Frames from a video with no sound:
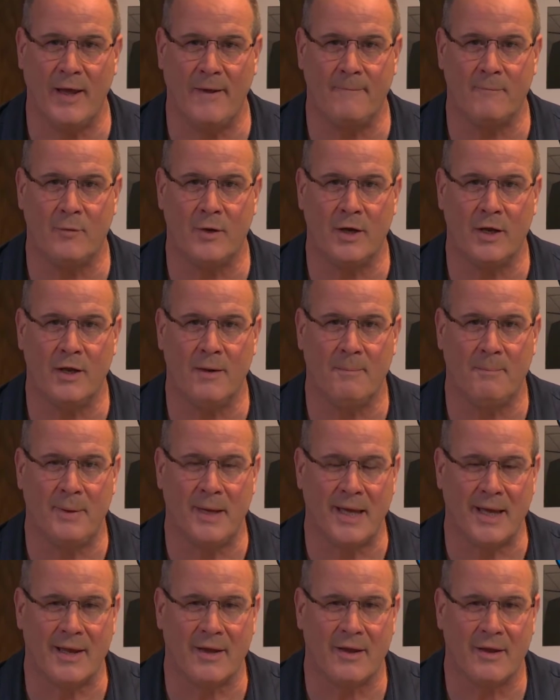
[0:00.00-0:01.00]
we're going to
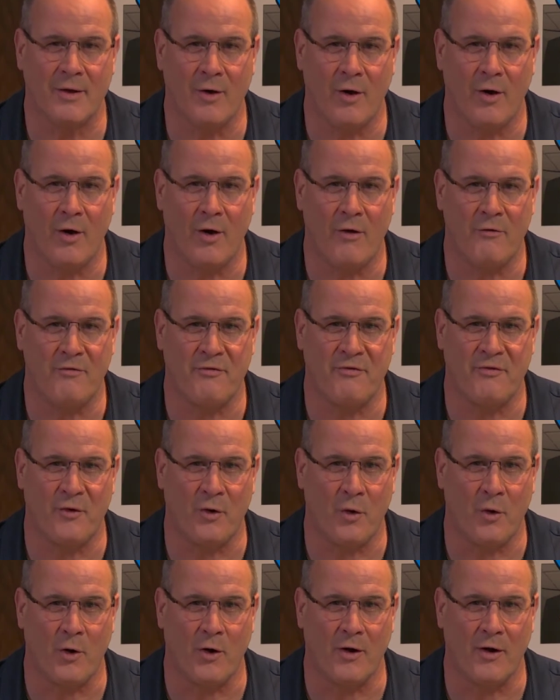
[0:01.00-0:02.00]
pick all
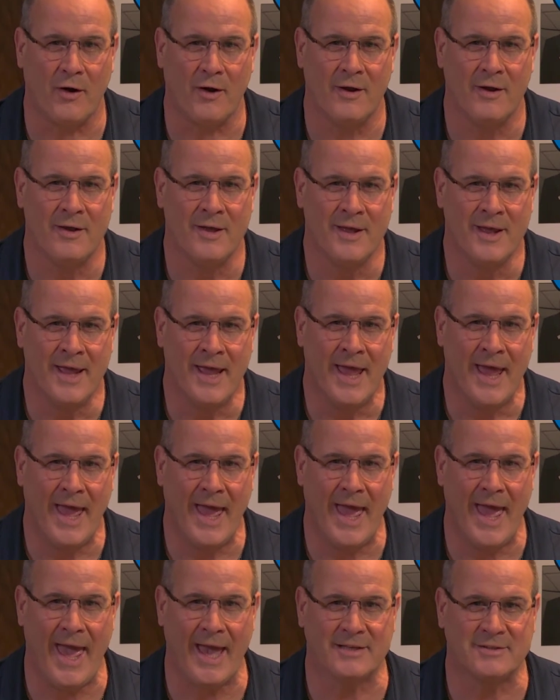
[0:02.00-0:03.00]
four
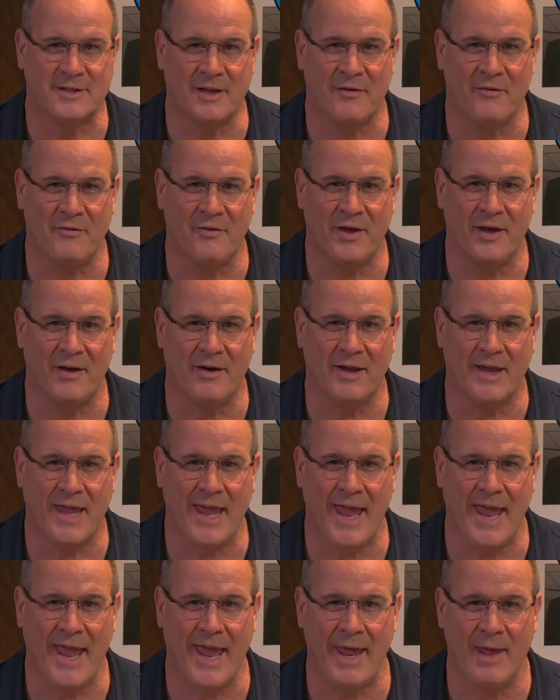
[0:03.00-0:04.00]
XFL
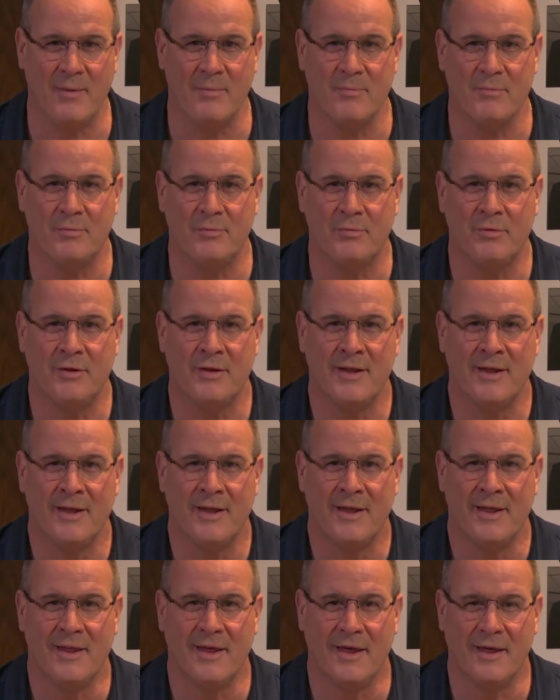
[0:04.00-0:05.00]
games
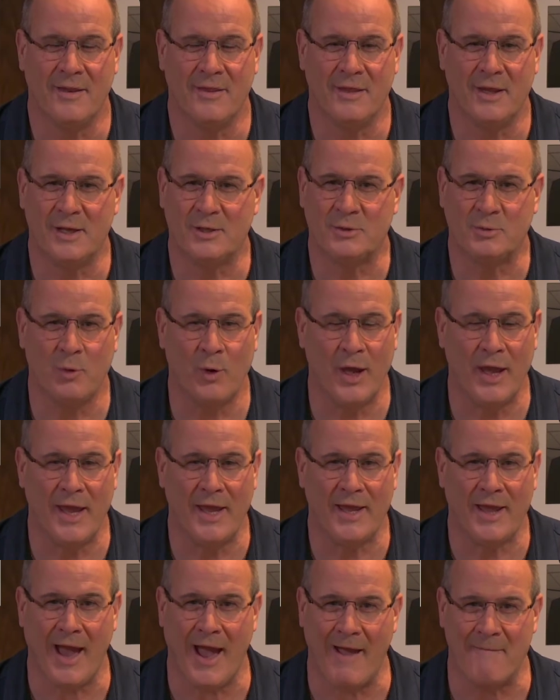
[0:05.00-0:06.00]
this week.
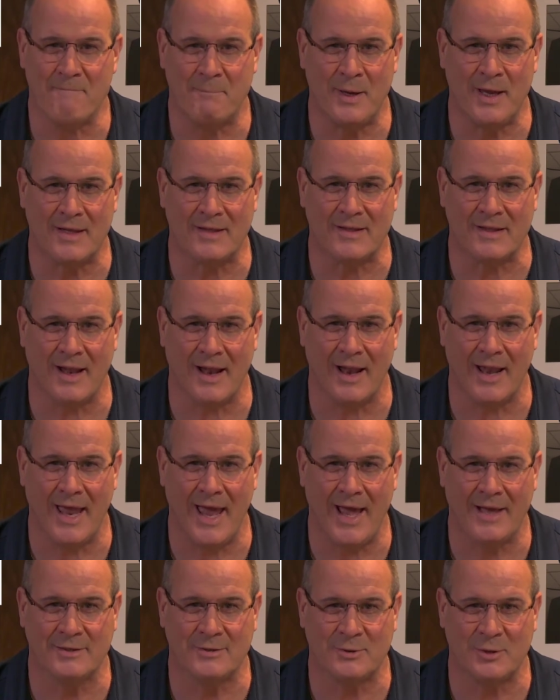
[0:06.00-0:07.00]
I picked the
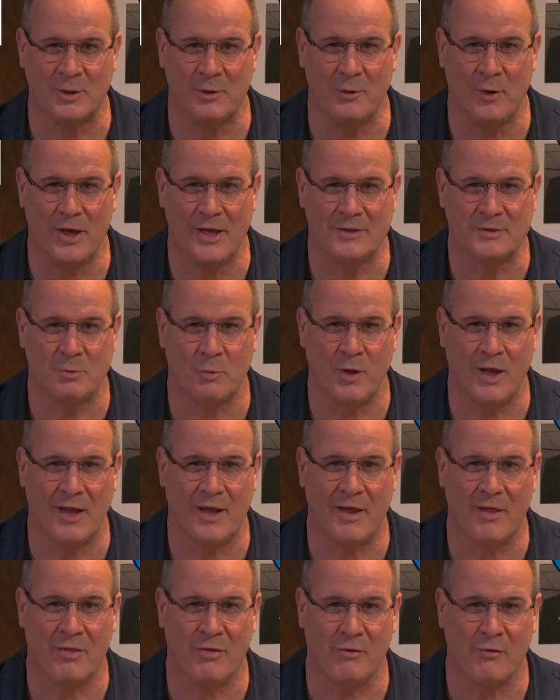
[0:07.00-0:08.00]
last 2 weeks, week
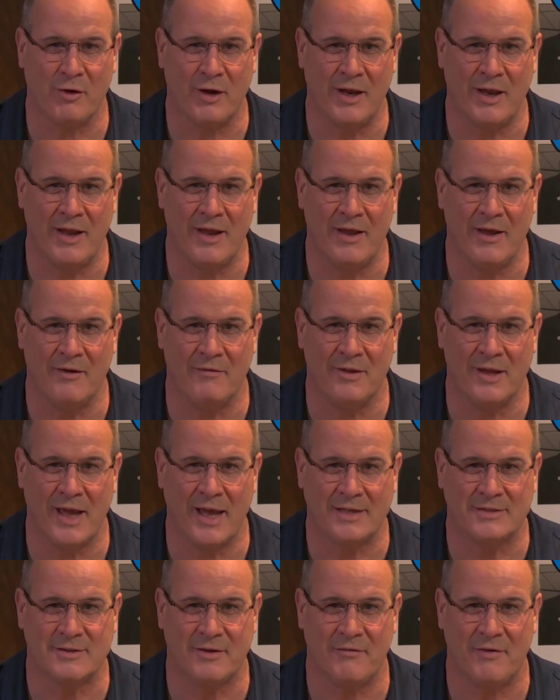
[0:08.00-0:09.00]
3 of the
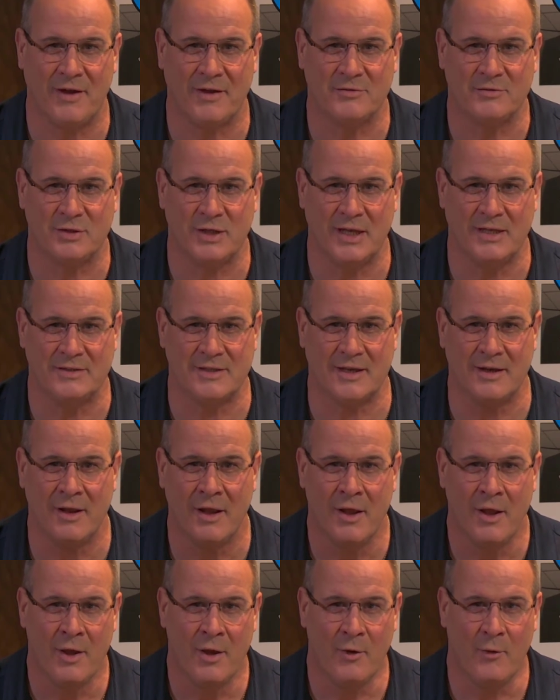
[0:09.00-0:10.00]
XFL season,
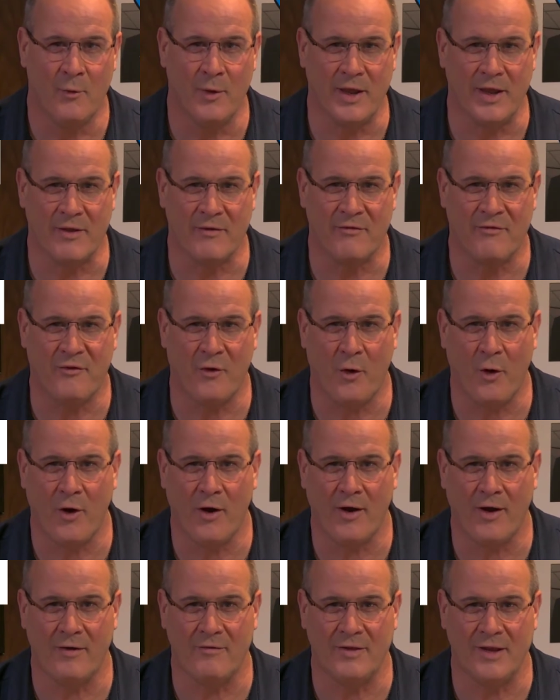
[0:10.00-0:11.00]
week 4
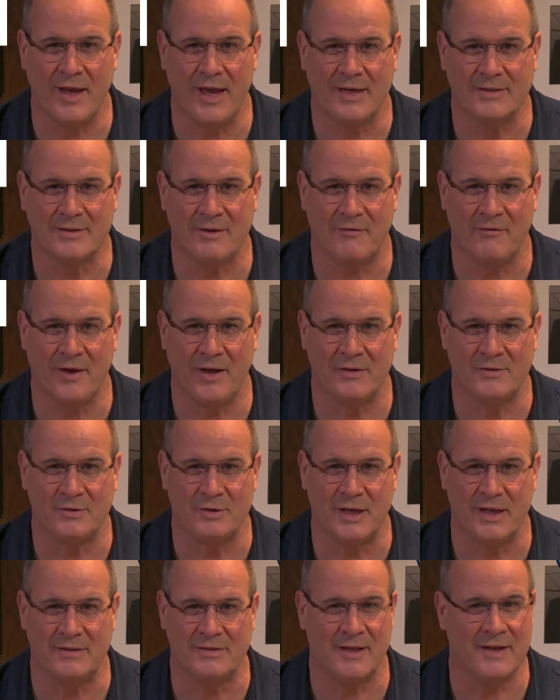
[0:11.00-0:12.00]
of the XFL
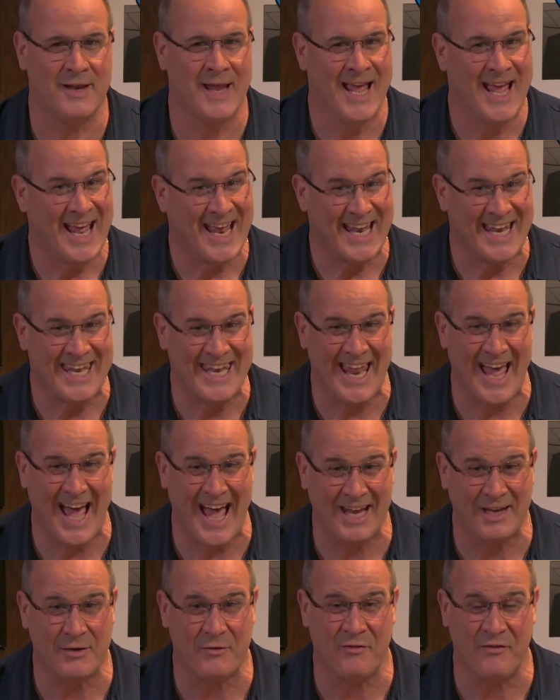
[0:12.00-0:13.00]
season.
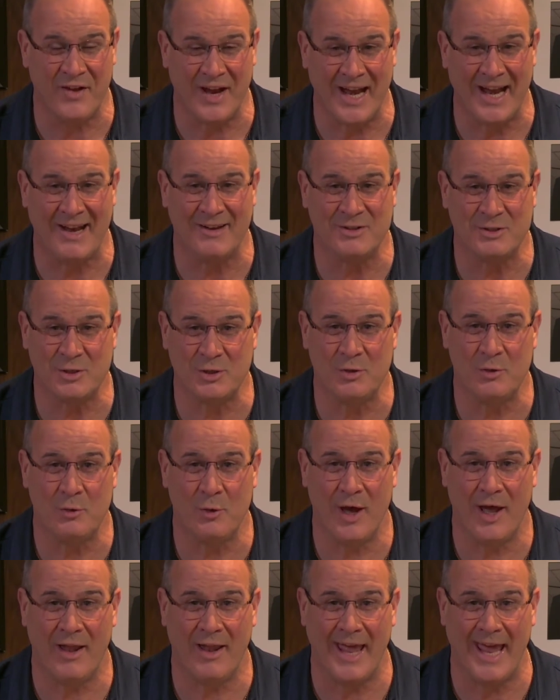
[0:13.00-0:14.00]
Not fared too
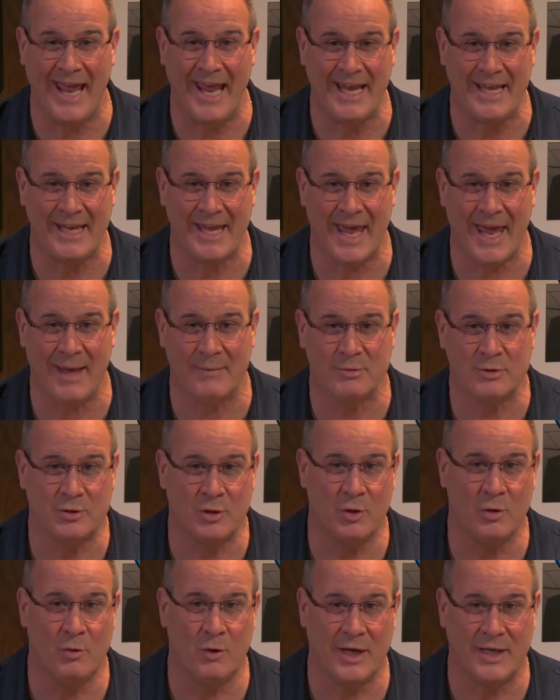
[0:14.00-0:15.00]
well. 8 games, 2
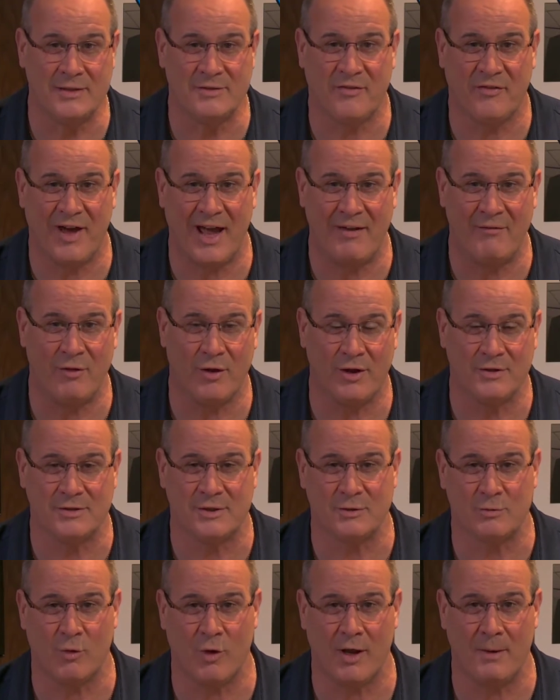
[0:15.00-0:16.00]
wins, 5 losses,
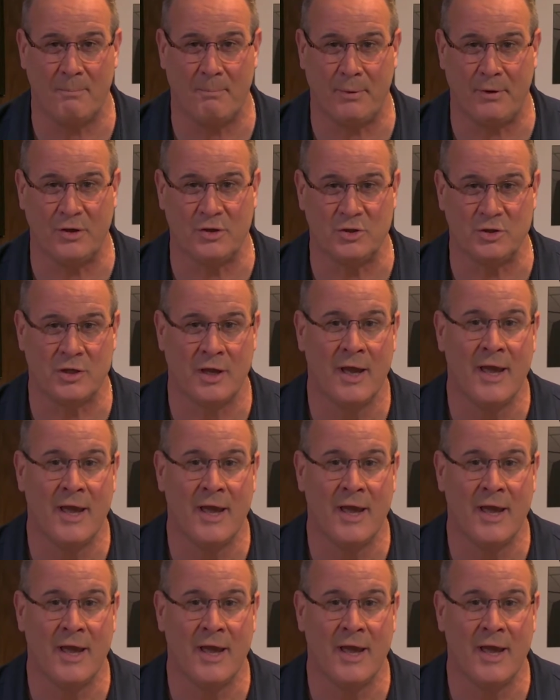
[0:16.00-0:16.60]
1 push.